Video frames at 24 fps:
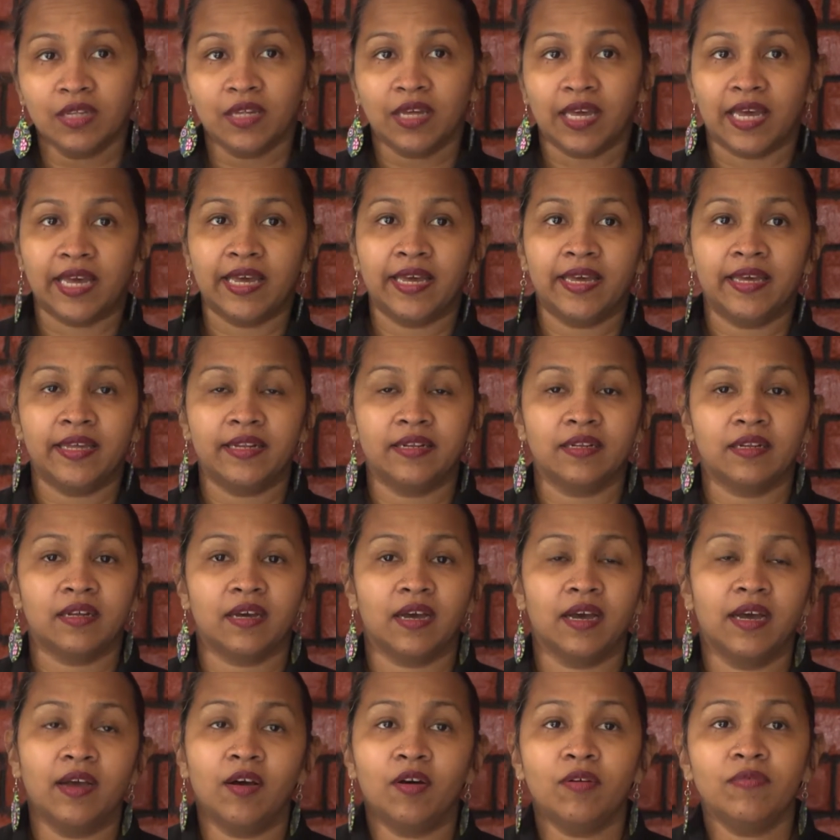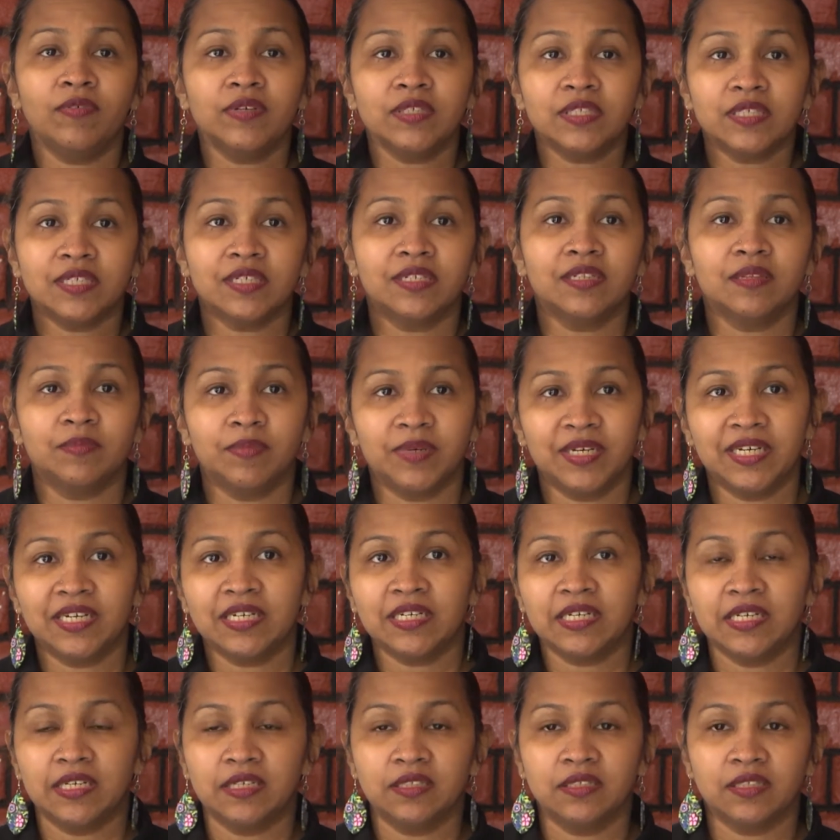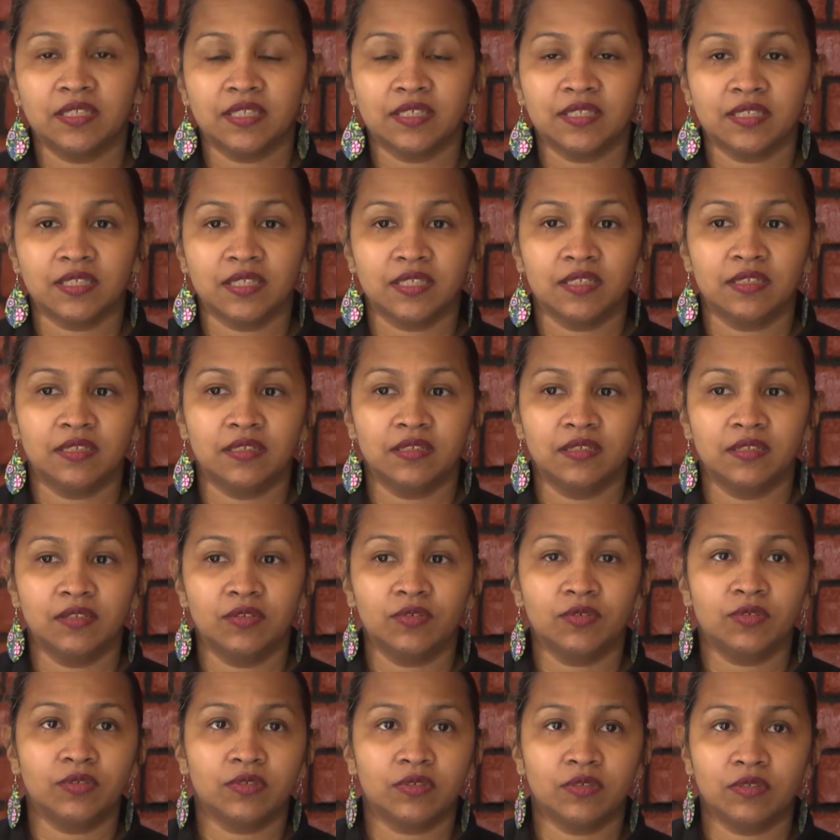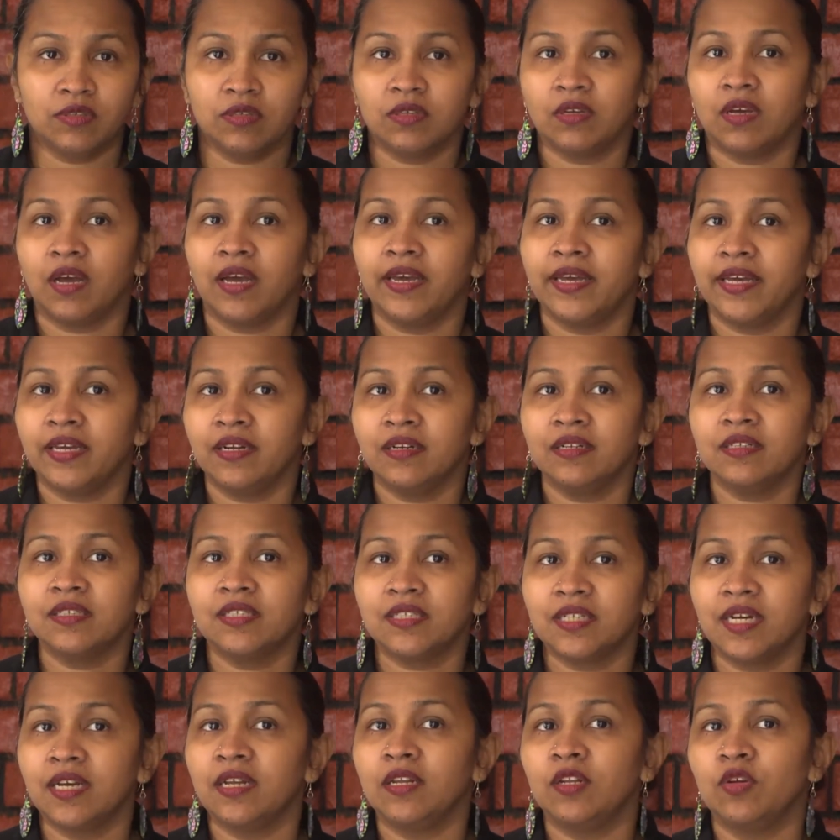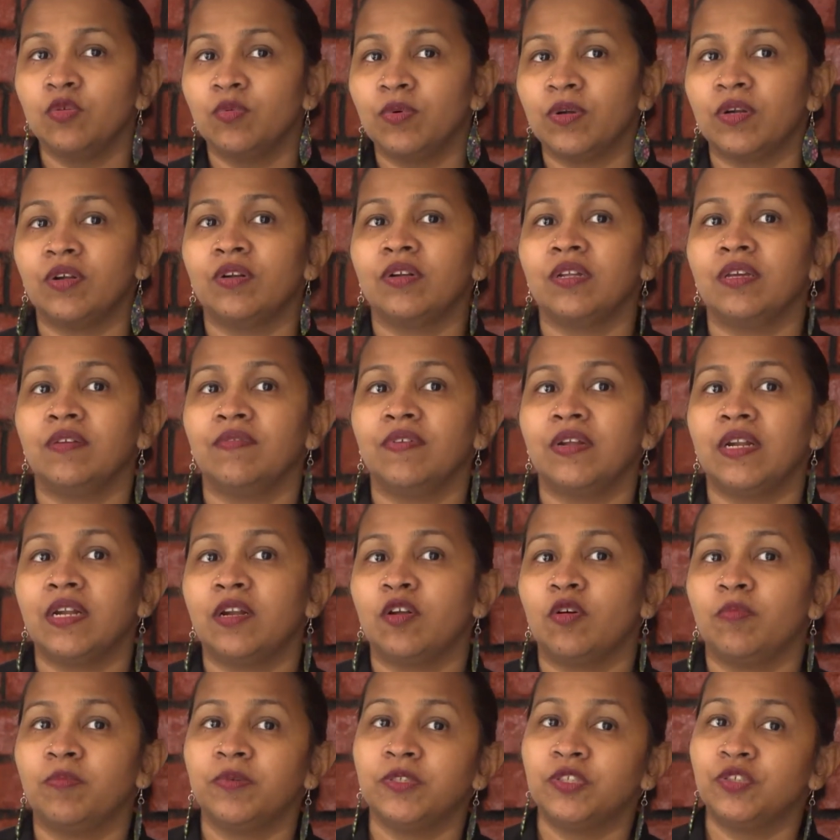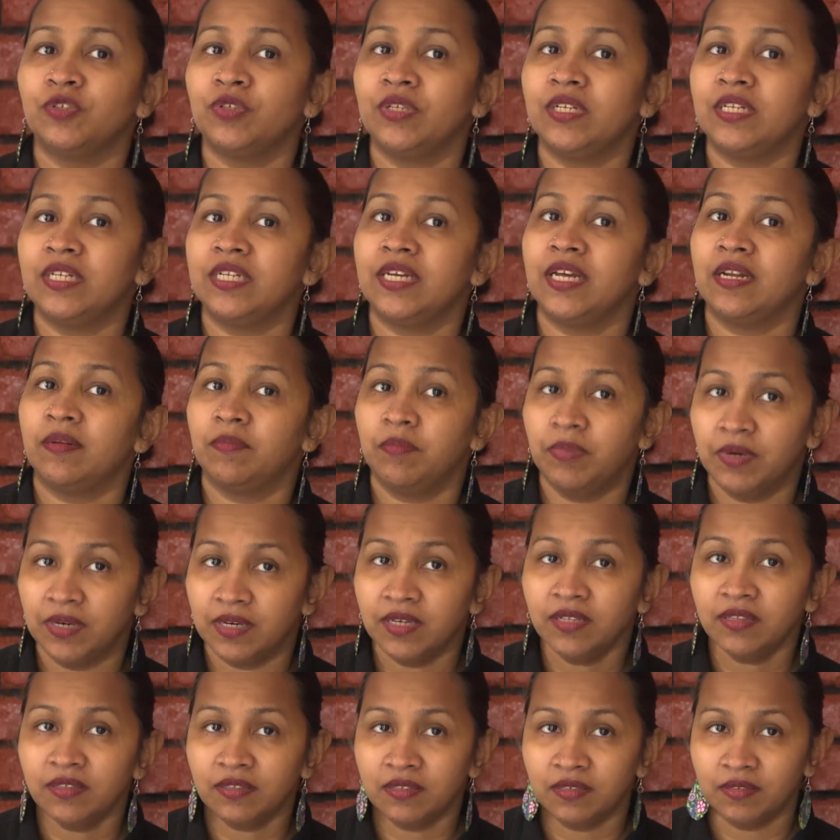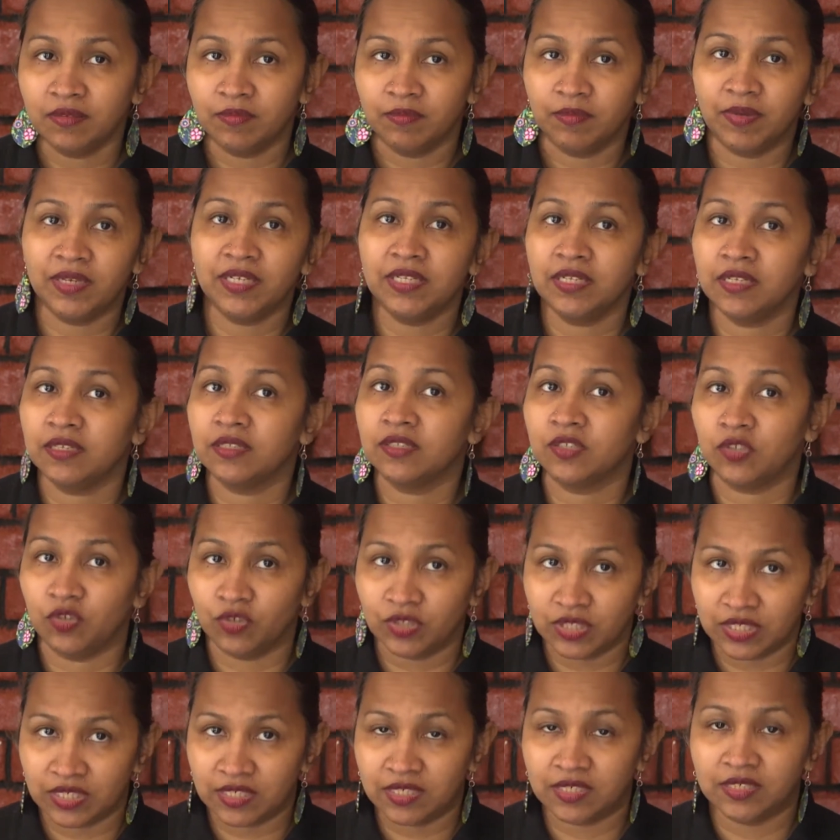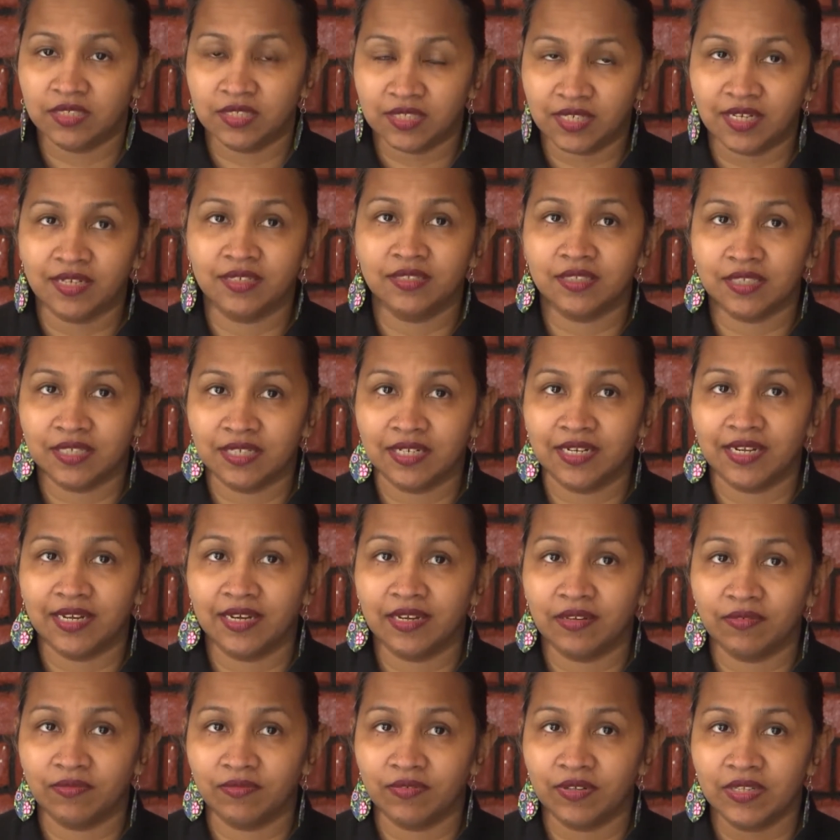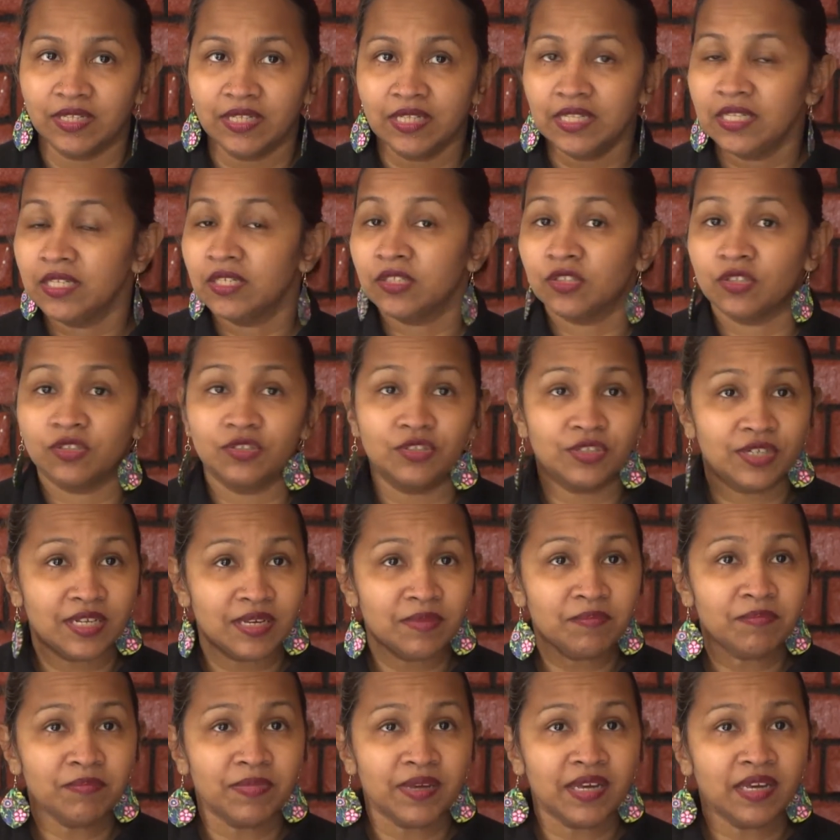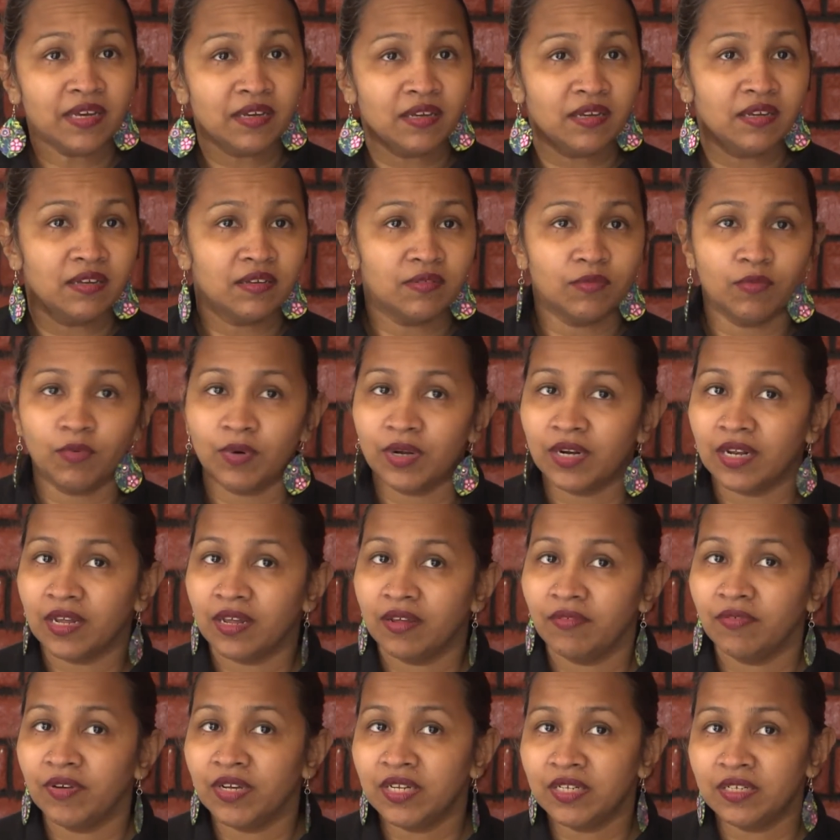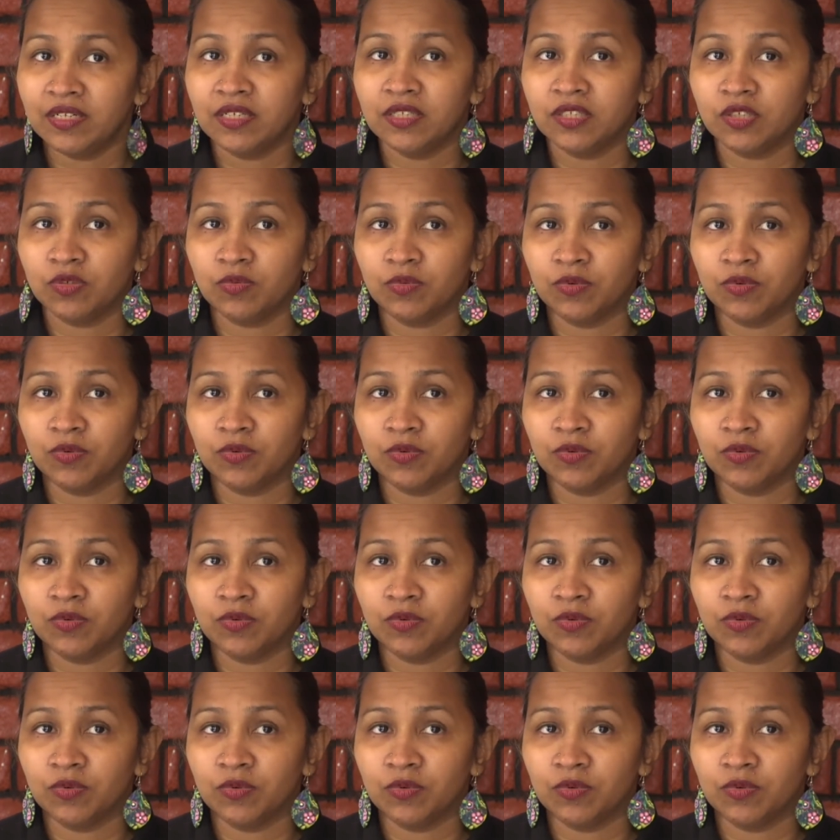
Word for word: And I always tell the bigger kids, I said, look, I understand you were not given an opportunity at birth, but here's your second chance in life. So dream big, whatever it is you